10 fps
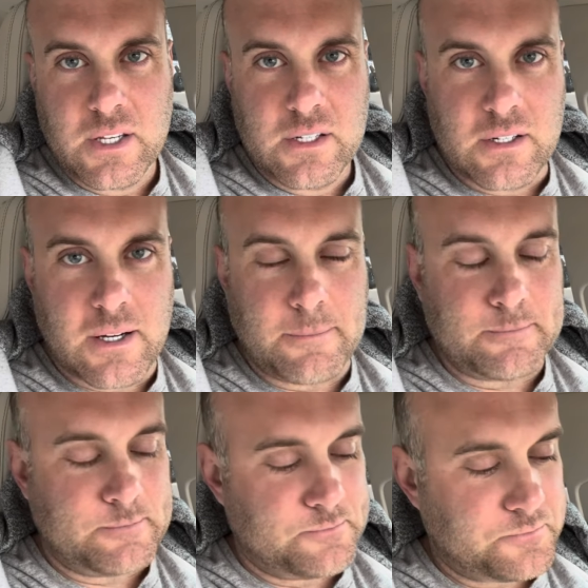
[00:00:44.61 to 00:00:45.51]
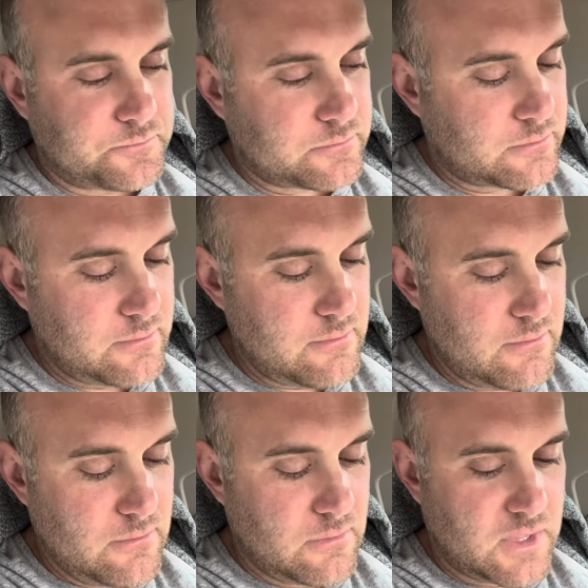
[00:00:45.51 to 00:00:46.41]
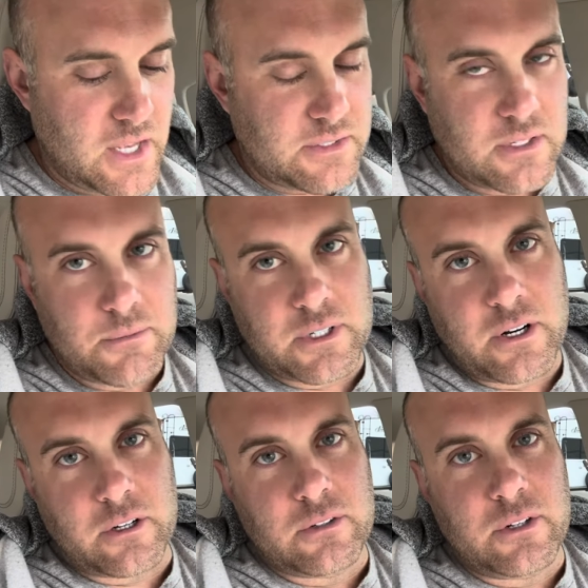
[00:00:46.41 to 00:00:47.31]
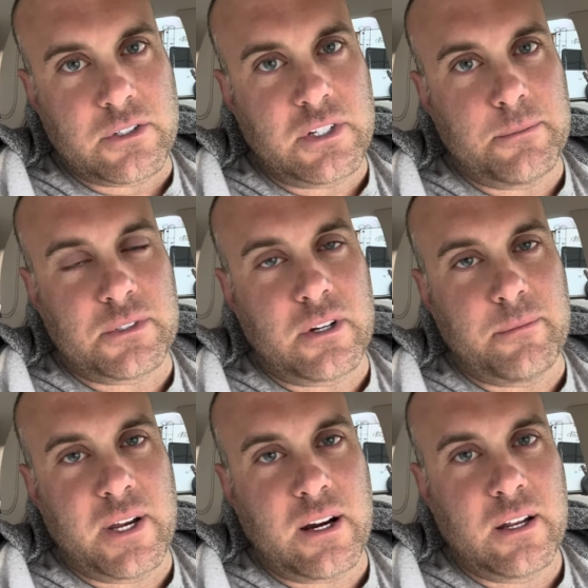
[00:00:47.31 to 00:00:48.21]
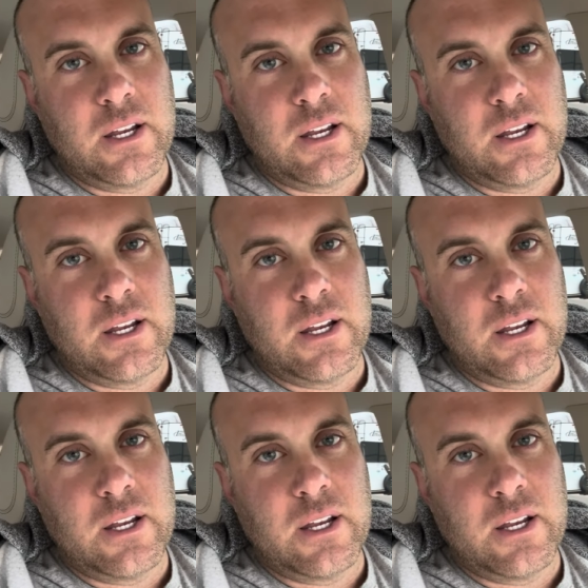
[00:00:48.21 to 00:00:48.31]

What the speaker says: that's not what hardcore gyms are about.